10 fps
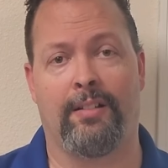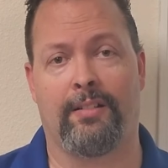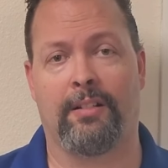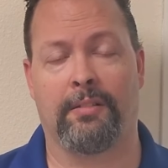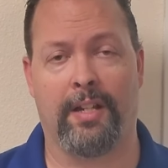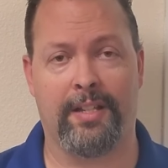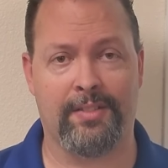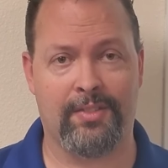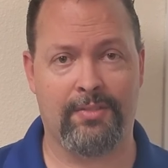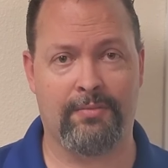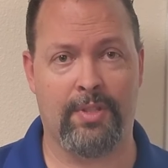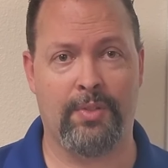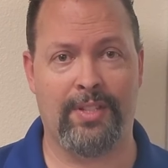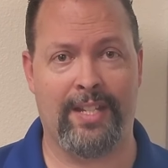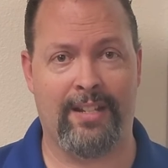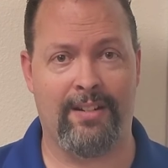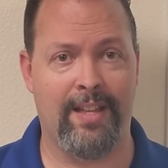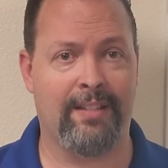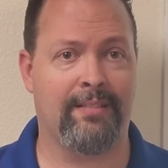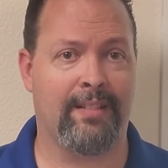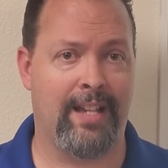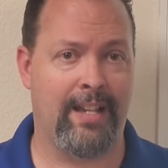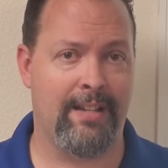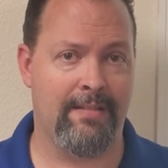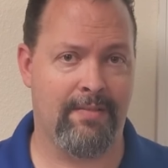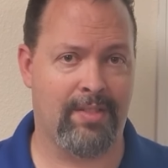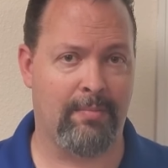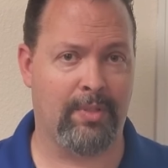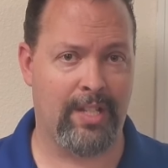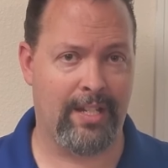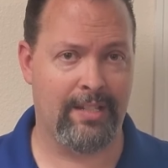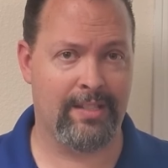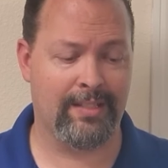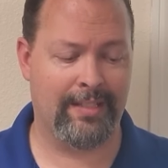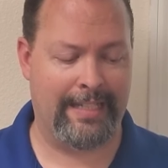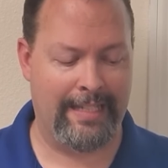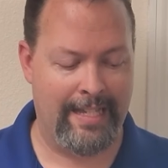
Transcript: clients using the internet simultaneously.